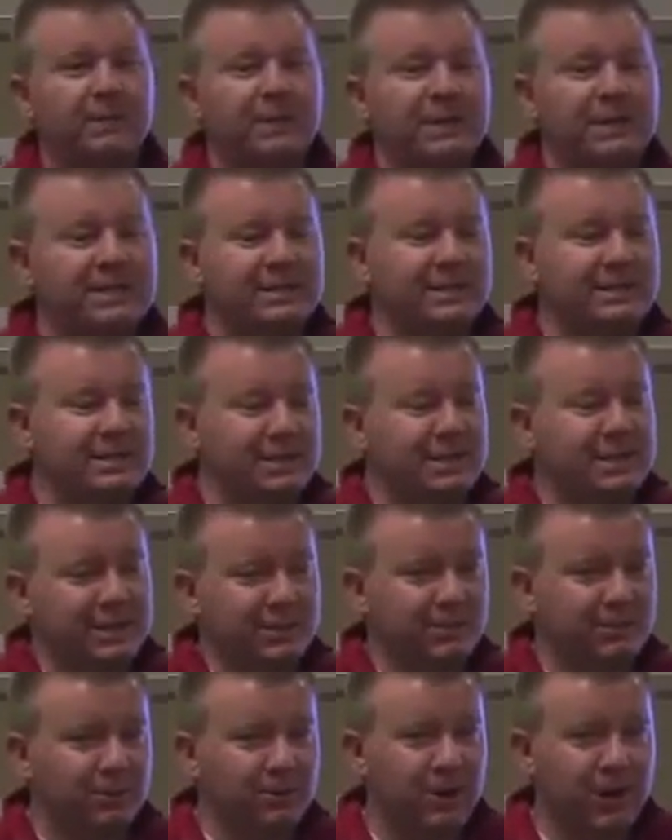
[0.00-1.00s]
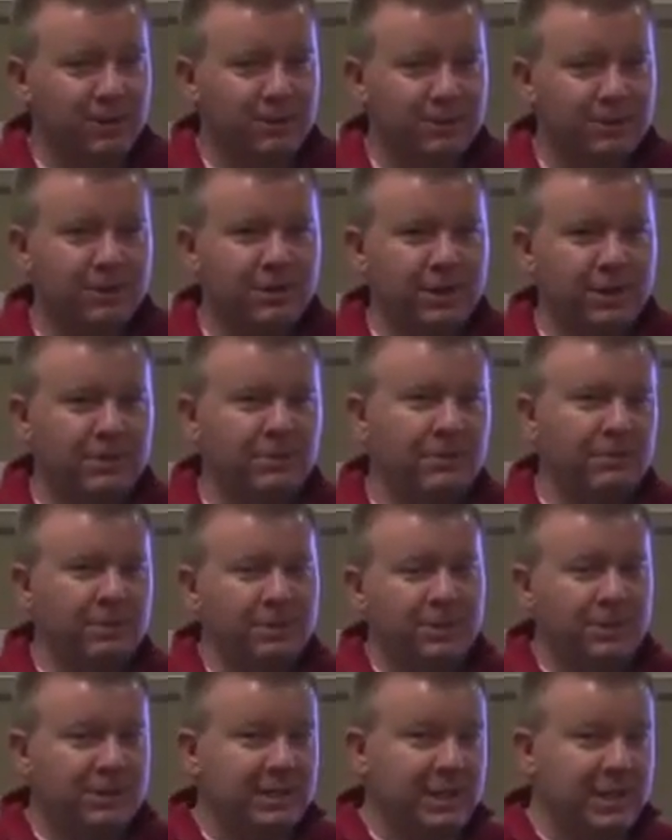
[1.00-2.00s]
is the system requirements document,
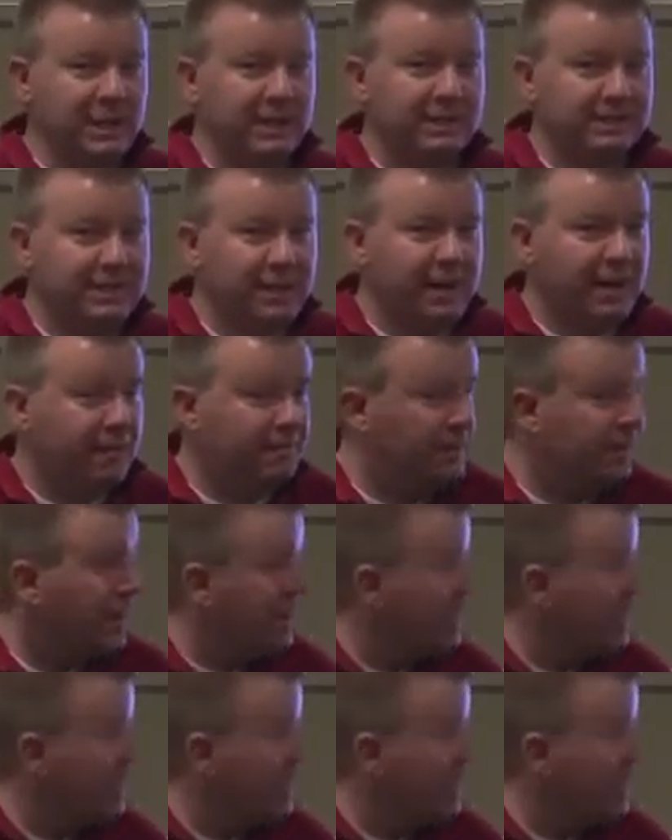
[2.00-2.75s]
which is the next step.